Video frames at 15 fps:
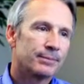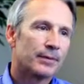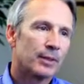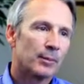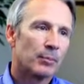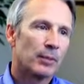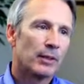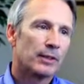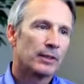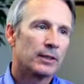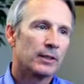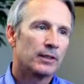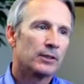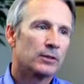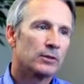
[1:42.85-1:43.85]
the ability
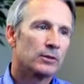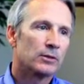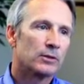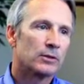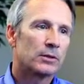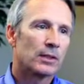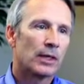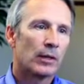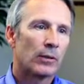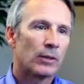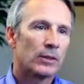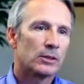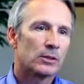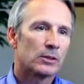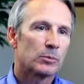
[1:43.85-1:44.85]
to use the
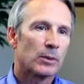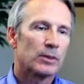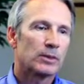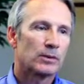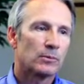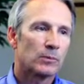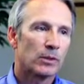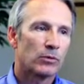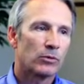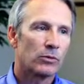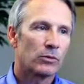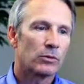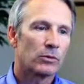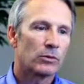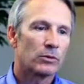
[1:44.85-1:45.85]
hyoid suspension with
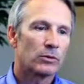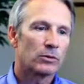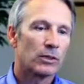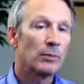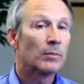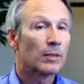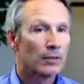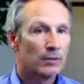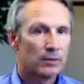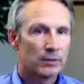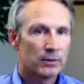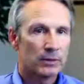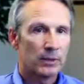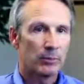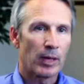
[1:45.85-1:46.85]
your treatment of a
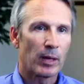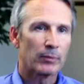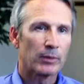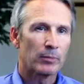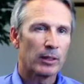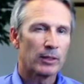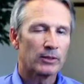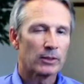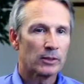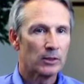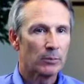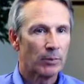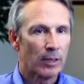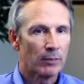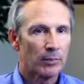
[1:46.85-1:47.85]
sleep apnea patient, you
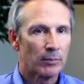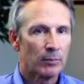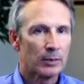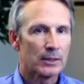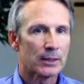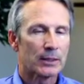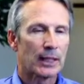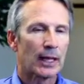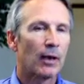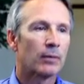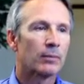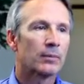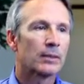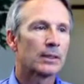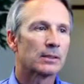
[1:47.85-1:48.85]
may be missing out.
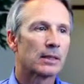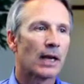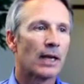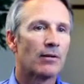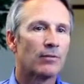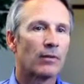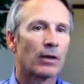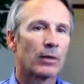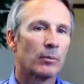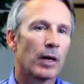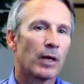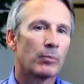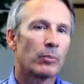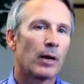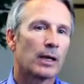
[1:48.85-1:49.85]
Because I have found in
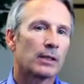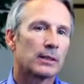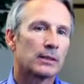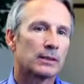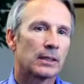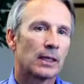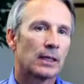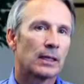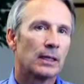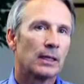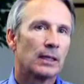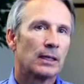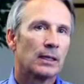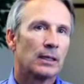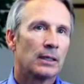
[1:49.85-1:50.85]
my practice that
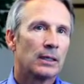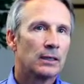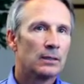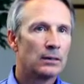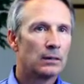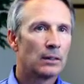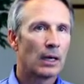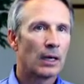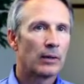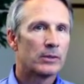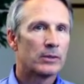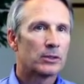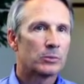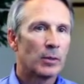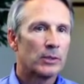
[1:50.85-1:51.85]
the hyoid
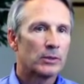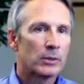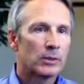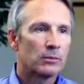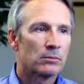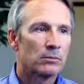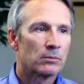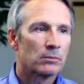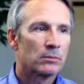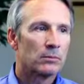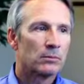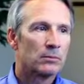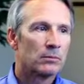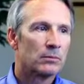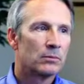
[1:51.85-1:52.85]
suspension
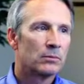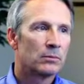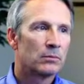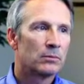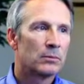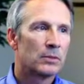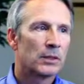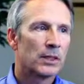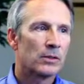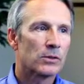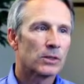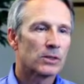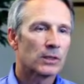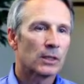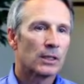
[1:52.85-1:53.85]
gives
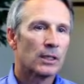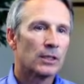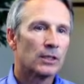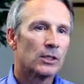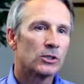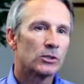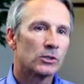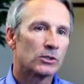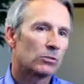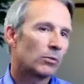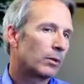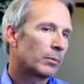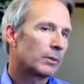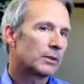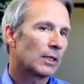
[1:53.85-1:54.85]
us an additional
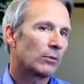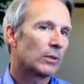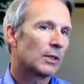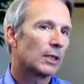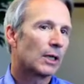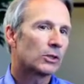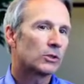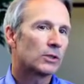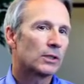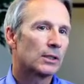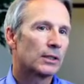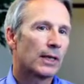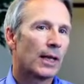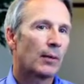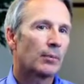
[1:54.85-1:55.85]
20% reduction in
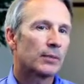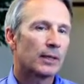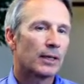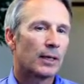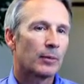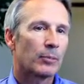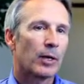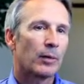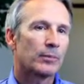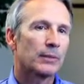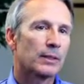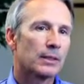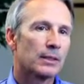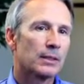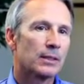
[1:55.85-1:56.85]
the
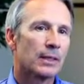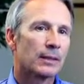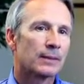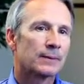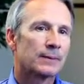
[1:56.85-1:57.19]
apnea-hypopnea index.